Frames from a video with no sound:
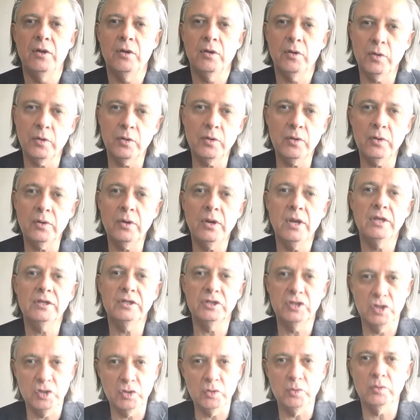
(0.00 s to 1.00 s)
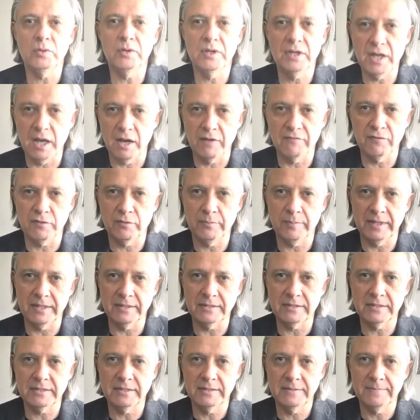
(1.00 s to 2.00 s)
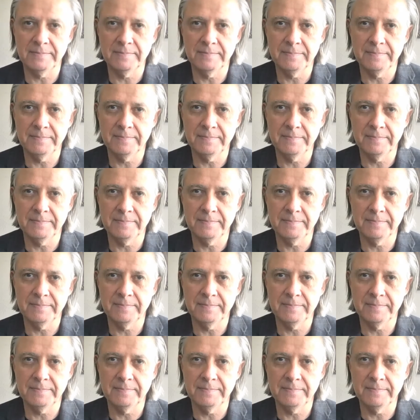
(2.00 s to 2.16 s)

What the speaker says: her new government.